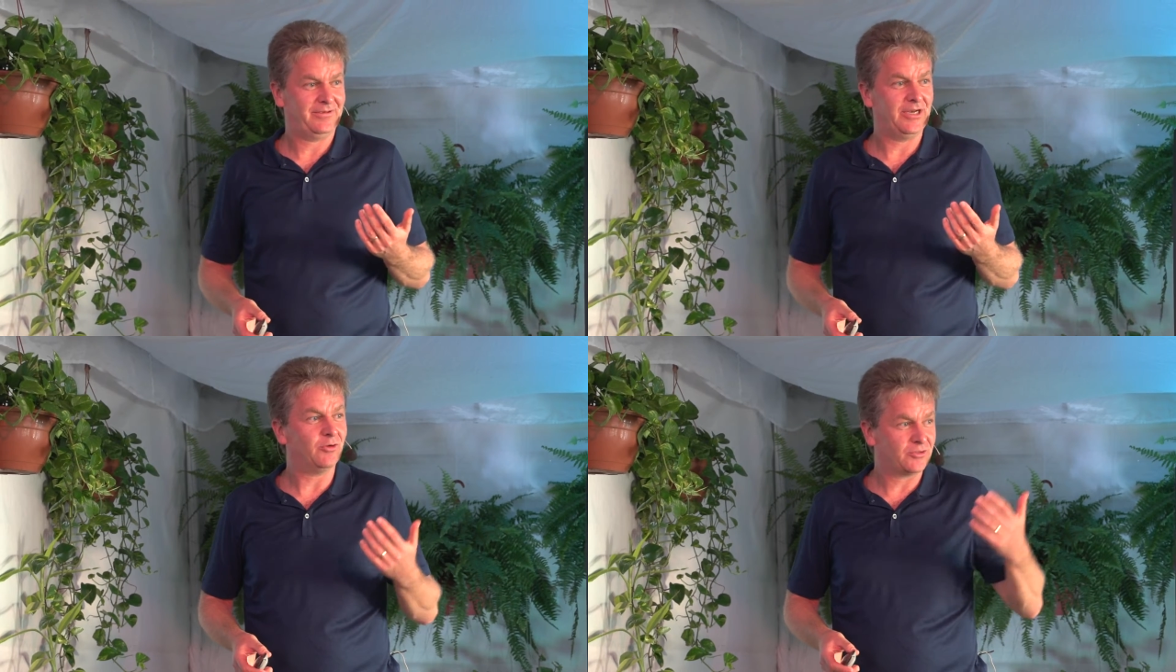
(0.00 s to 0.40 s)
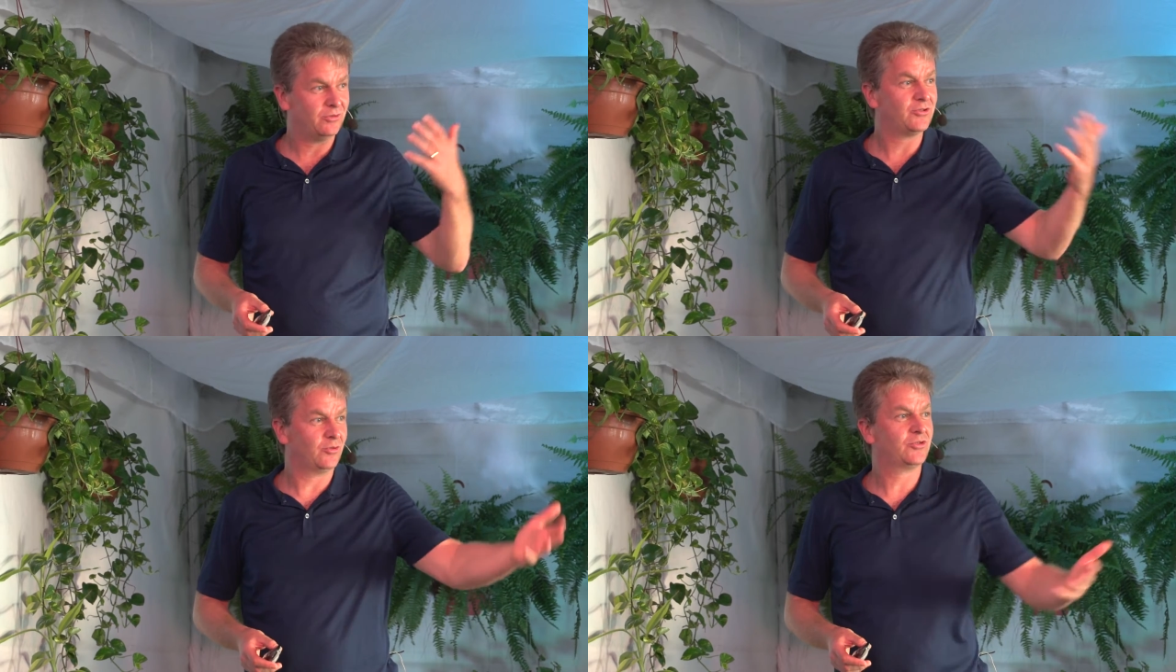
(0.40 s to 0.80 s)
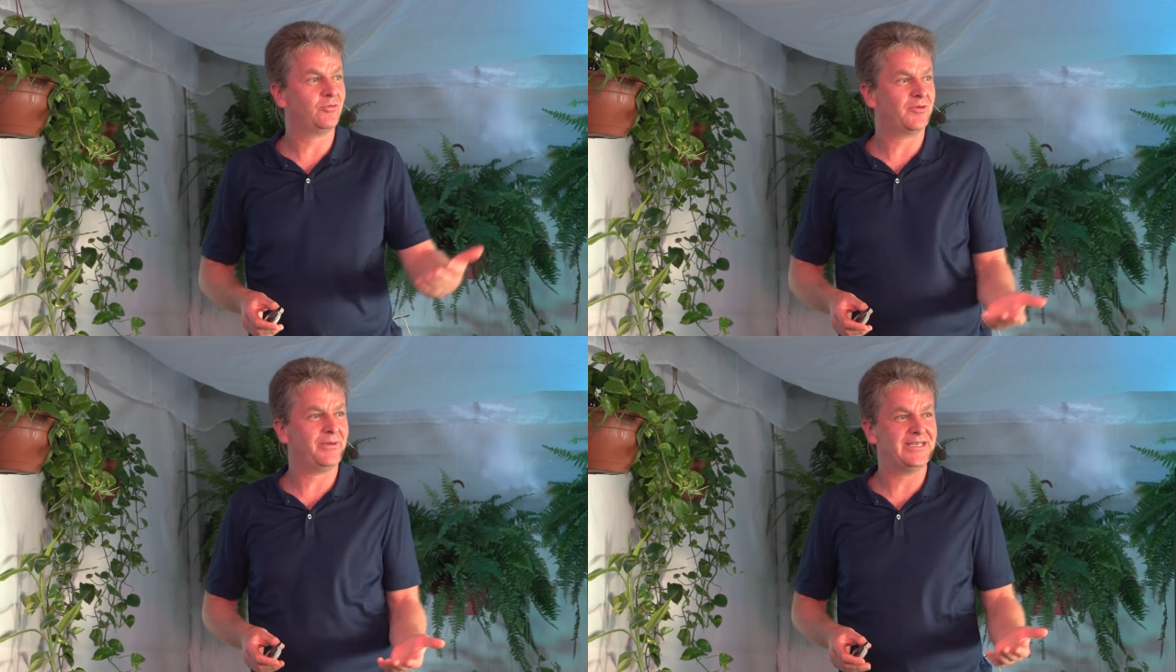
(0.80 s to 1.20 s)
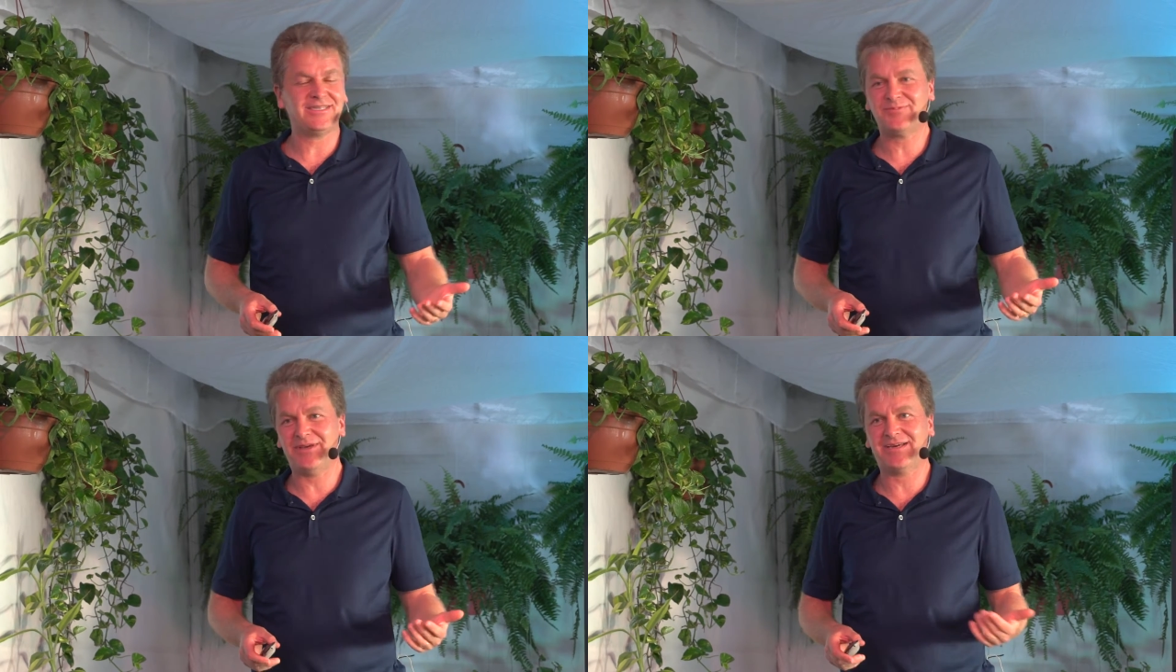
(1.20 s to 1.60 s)
you know, to what
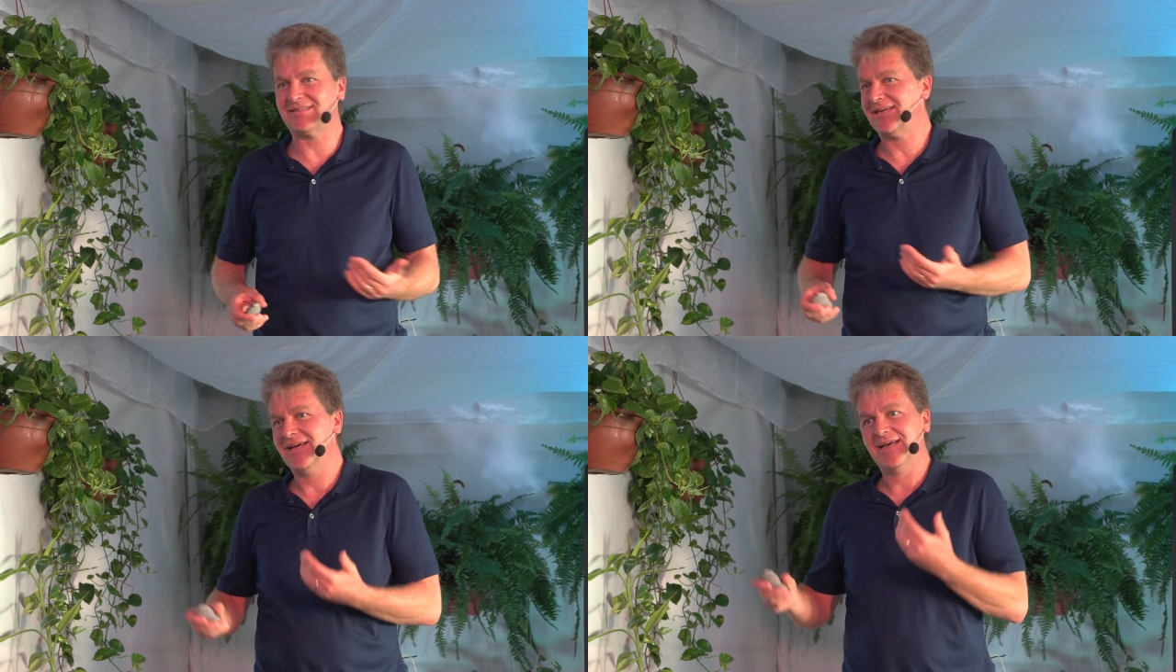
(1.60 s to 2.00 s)
places, because